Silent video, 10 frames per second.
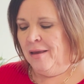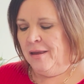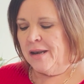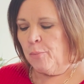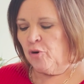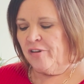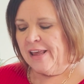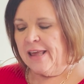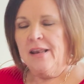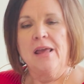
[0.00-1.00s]
Number
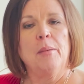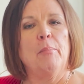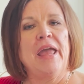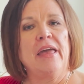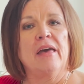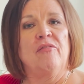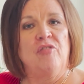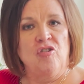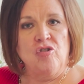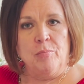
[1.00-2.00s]
10, make a
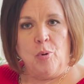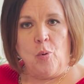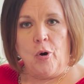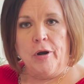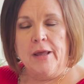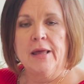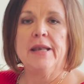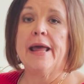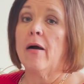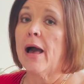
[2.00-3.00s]
vision board.
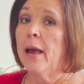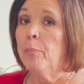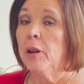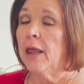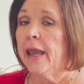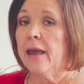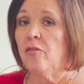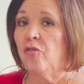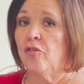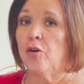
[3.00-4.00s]
Now I
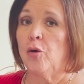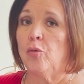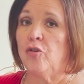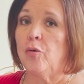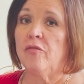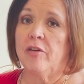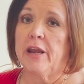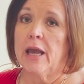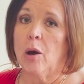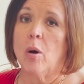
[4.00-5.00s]
plan to do a
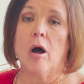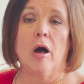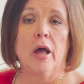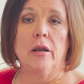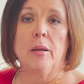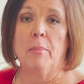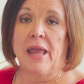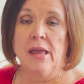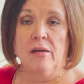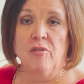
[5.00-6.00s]
video on
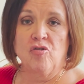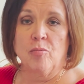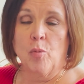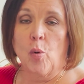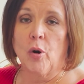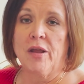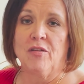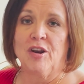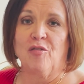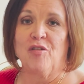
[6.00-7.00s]
making a vision board in
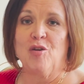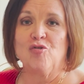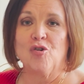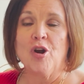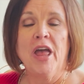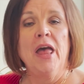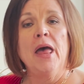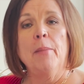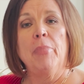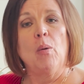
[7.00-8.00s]
the near future,
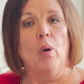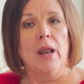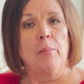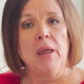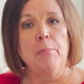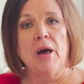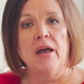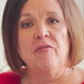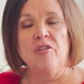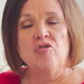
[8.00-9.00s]
but what I mean
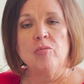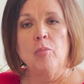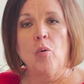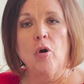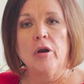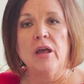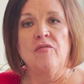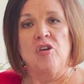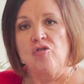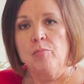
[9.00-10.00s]
by a vision board, a
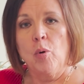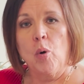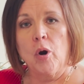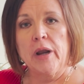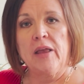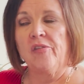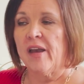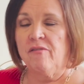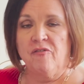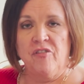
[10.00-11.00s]
vision board is a
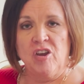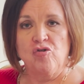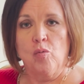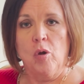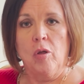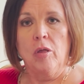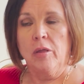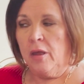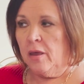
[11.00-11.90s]
visual